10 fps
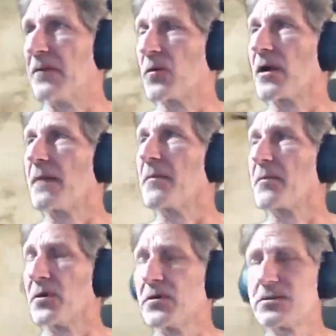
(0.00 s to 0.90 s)
where I'm
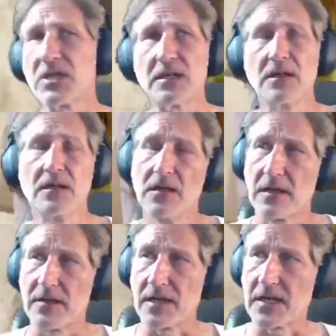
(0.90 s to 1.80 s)
approaching,
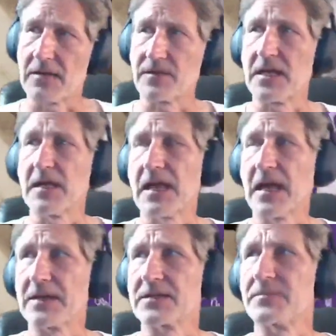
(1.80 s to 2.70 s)
they
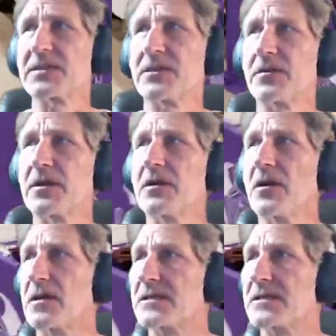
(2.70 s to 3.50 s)
had some security guards